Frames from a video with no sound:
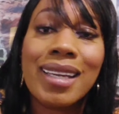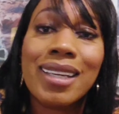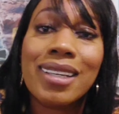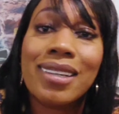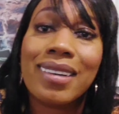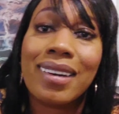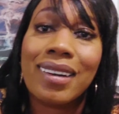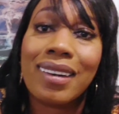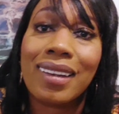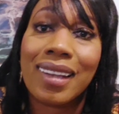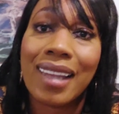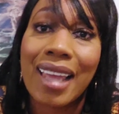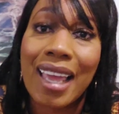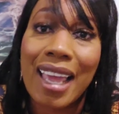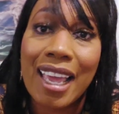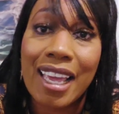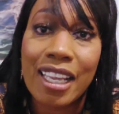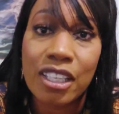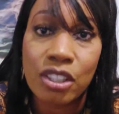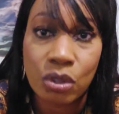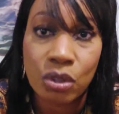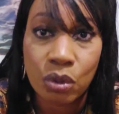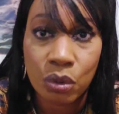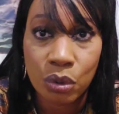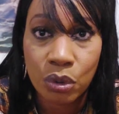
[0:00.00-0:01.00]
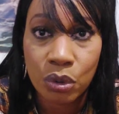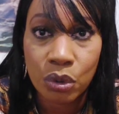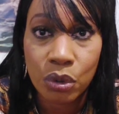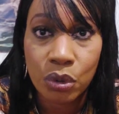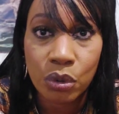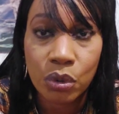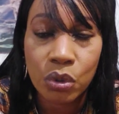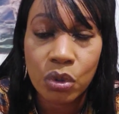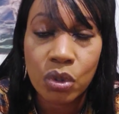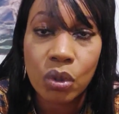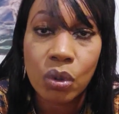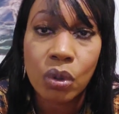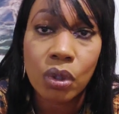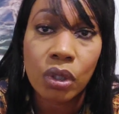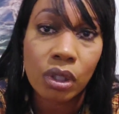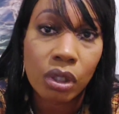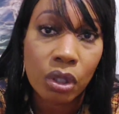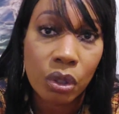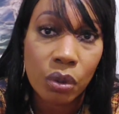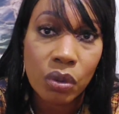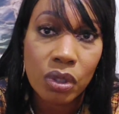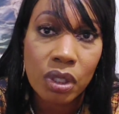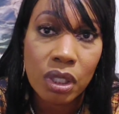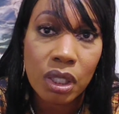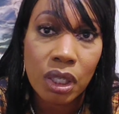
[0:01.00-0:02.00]
your last cruise or
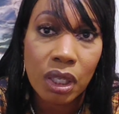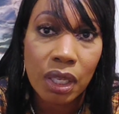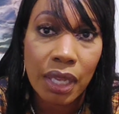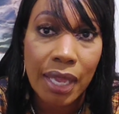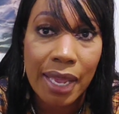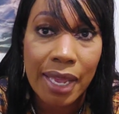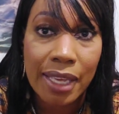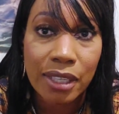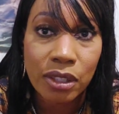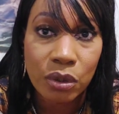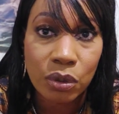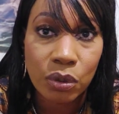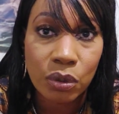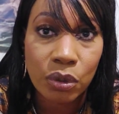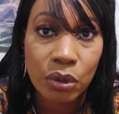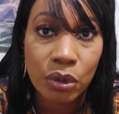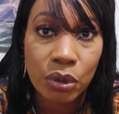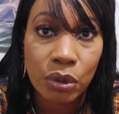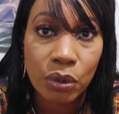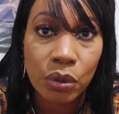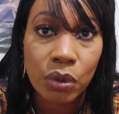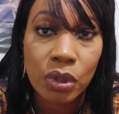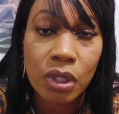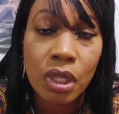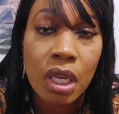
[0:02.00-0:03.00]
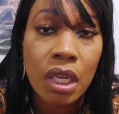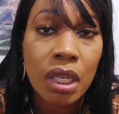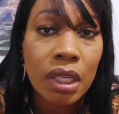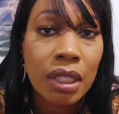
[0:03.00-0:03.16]
close to the last cruise.